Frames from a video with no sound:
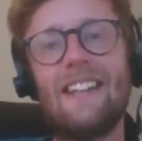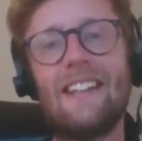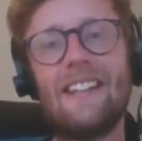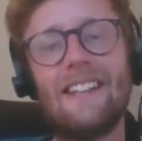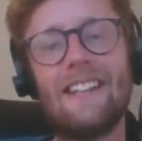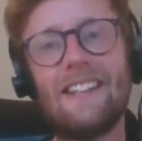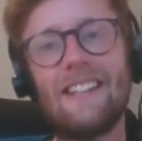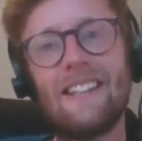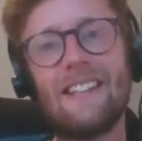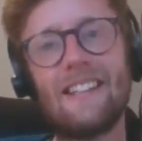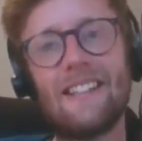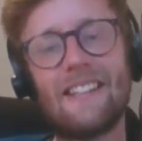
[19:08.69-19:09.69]

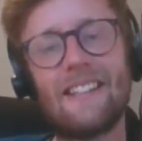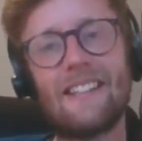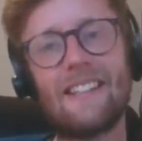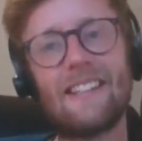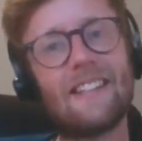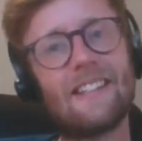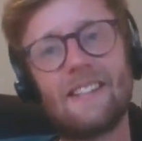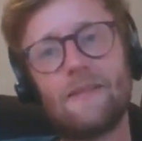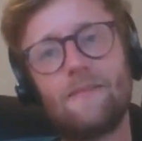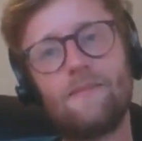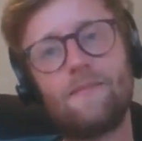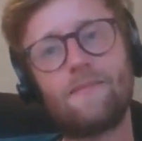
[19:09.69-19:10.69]

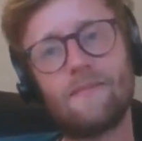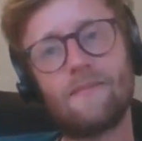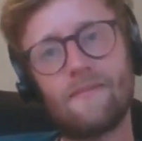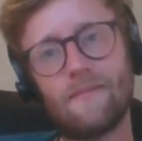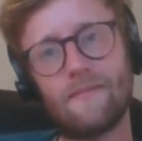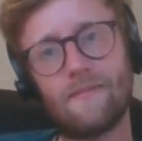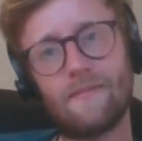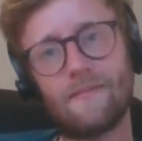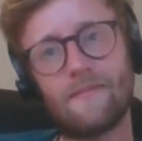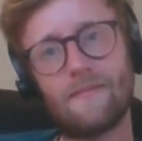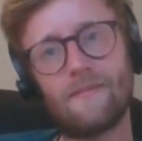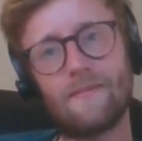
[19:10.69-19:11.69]

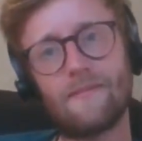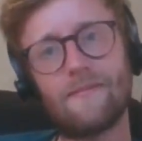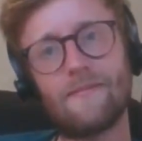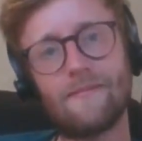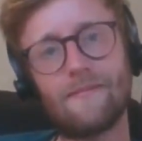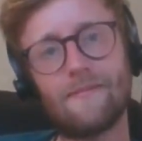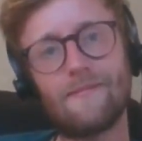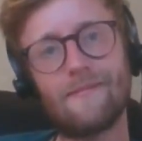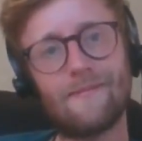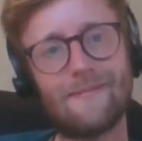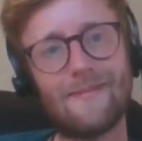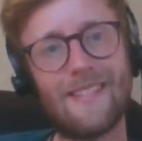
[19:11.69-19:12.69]

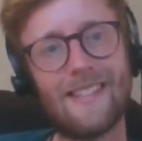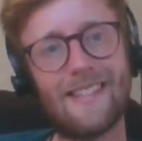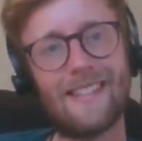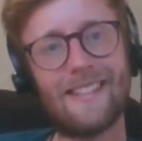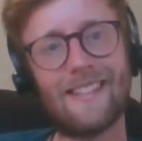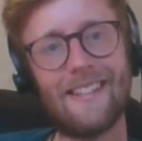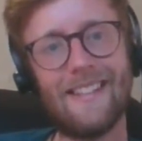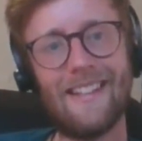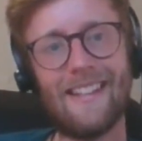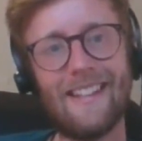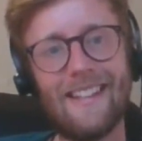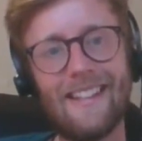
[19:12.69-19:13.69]

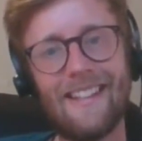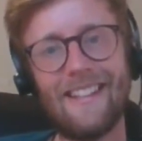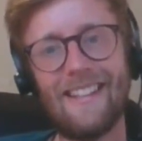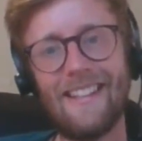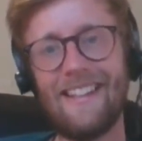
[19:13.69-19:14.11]
No words are spoken by the person on screen.